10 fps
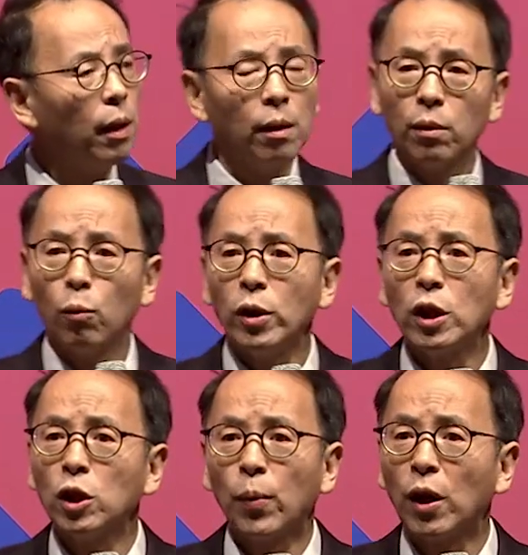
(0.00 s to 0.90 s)
The reason
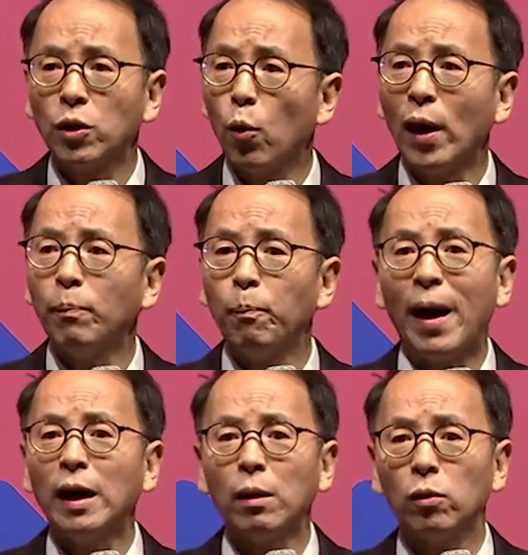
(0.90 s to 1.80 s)
is because when
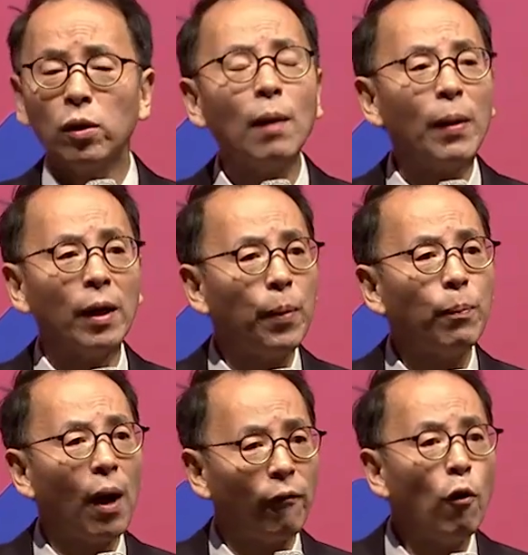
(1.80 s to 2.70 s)
not many
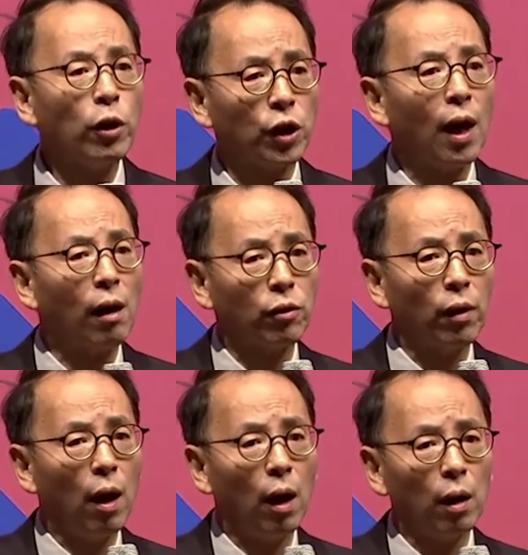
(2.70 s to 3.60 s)
people are focusing on
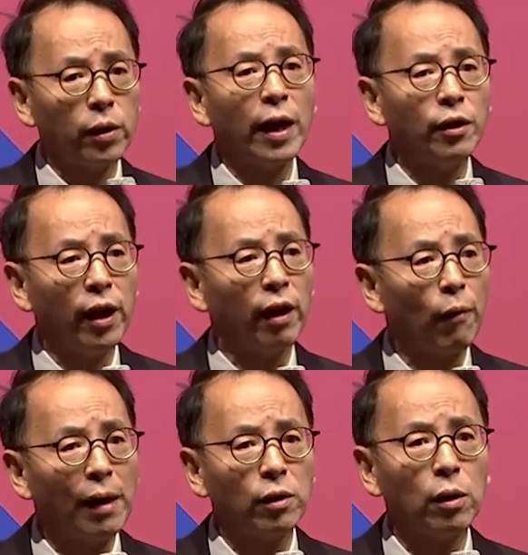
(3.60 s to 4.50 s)
10-year
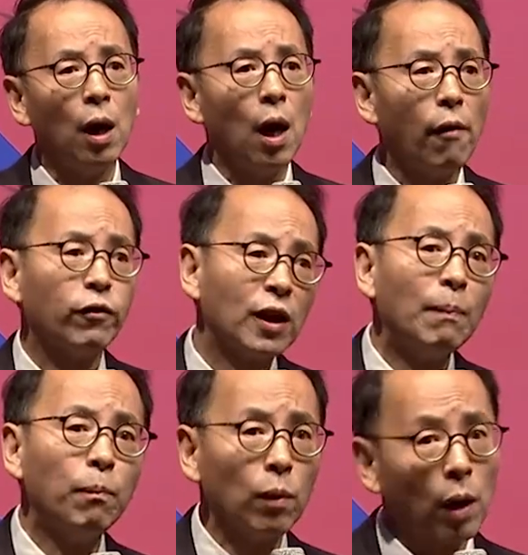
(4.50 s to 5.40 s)
horizon, if
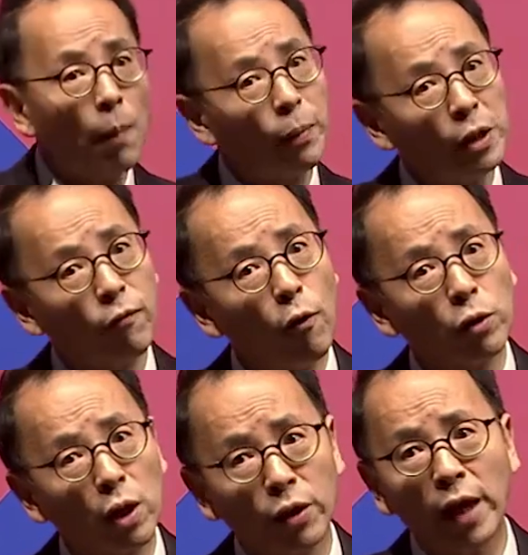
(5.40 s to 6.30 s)
some companies focus
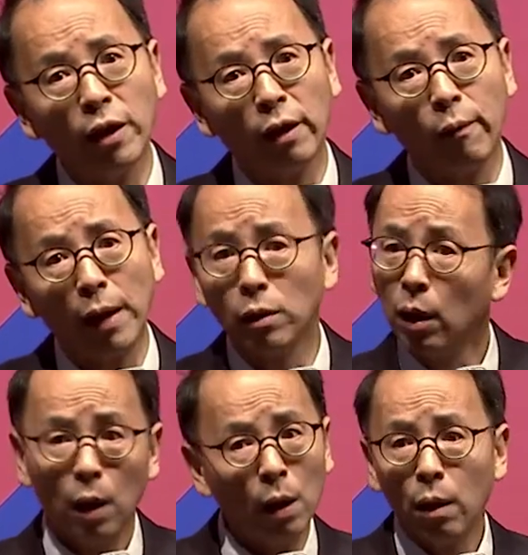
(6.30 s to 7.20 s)
on 10-year horizon,
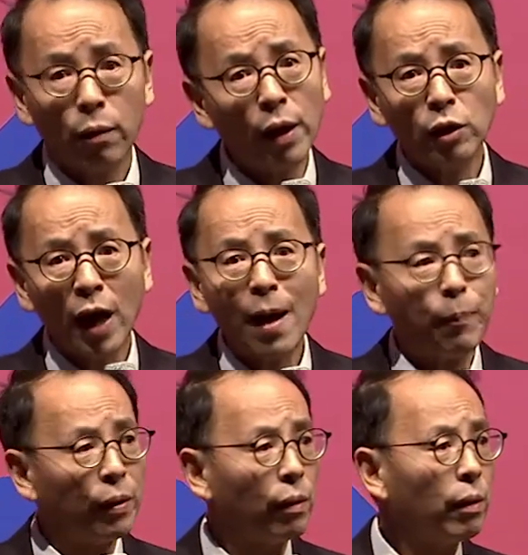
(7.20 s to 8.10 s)
things
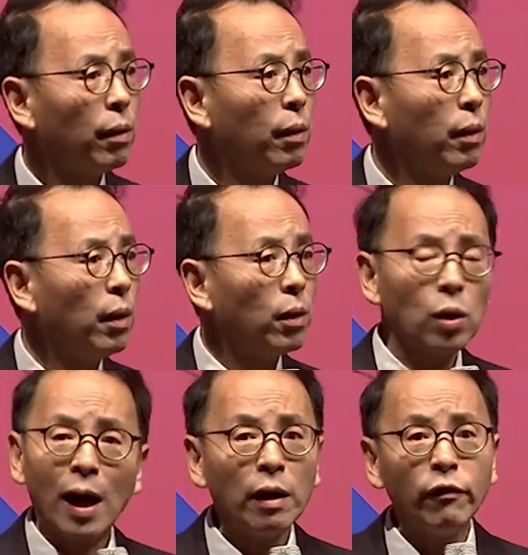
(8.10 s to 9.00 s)
happen. So
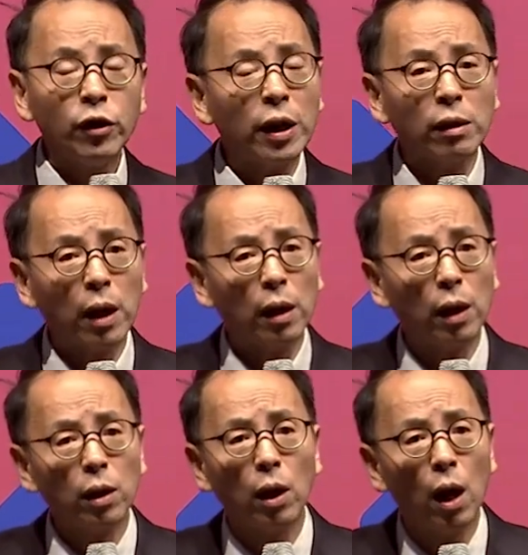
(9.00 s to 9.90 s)
I have seen
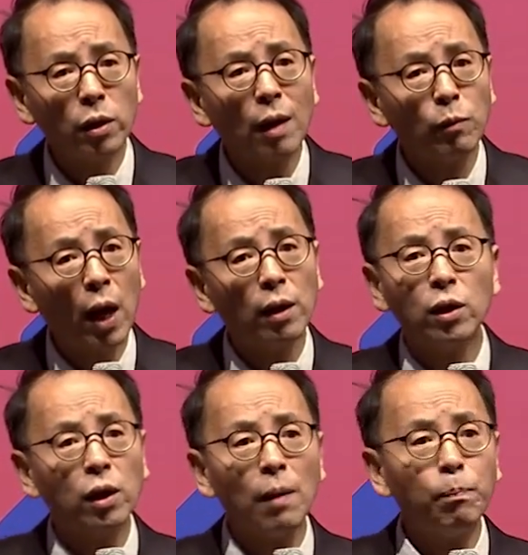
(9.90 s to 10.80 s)
that some Chinese
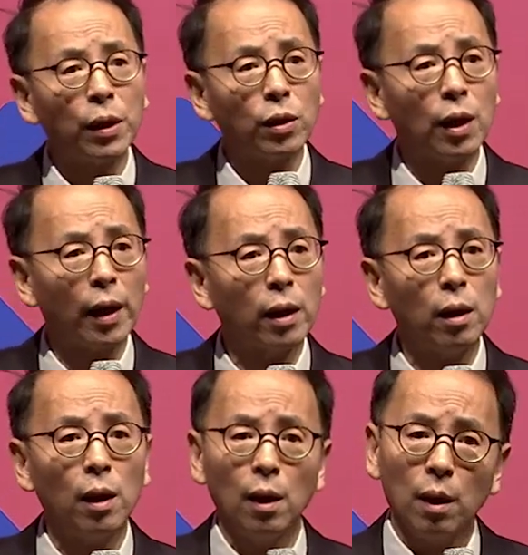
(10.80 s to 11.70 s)
companies, like
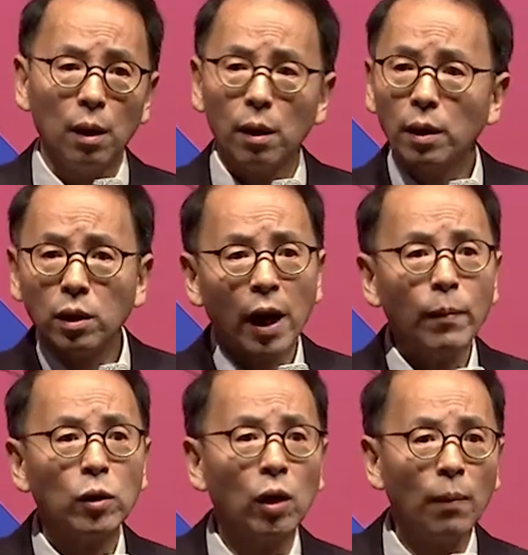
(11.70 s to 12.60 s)
there's a
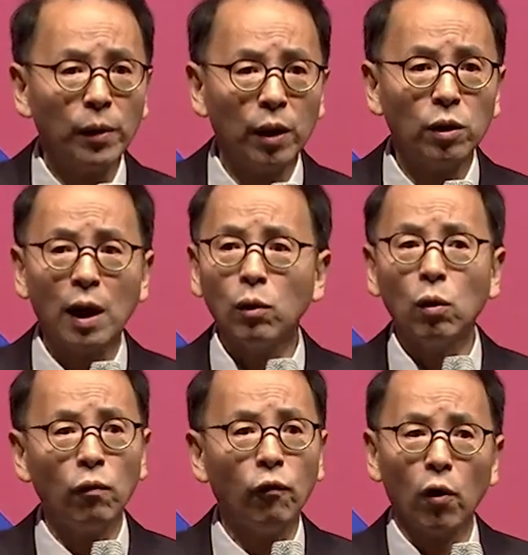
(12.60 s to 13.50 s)
chemical company in
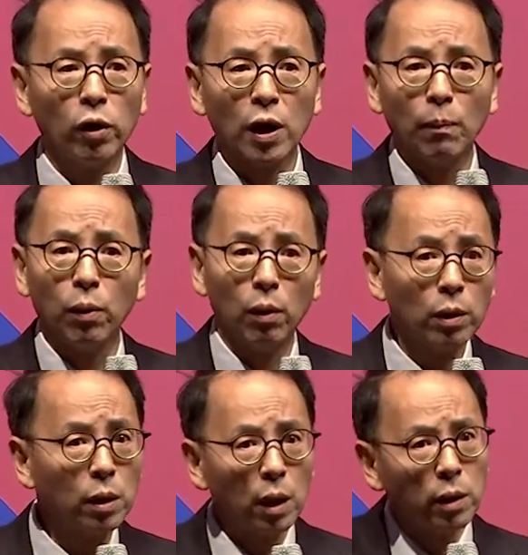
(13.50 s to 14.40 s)
Shandong, for example,
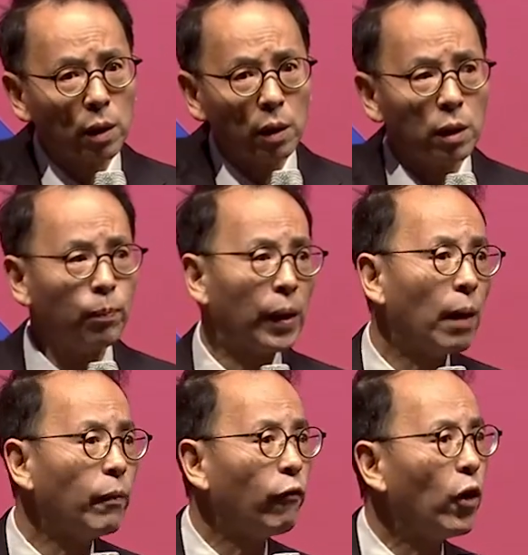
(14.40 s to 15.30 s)
it's
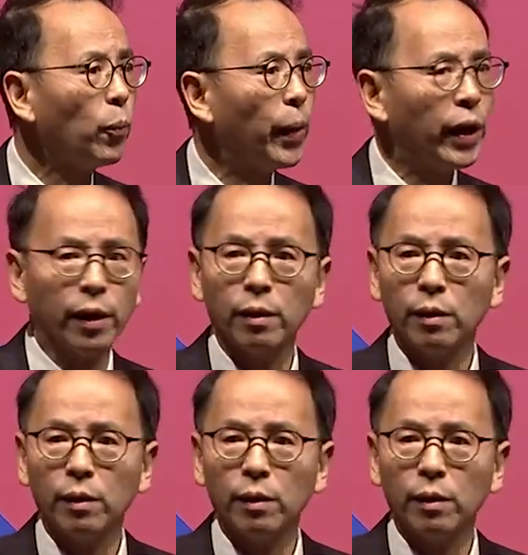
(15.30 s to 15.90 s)
becoming very big.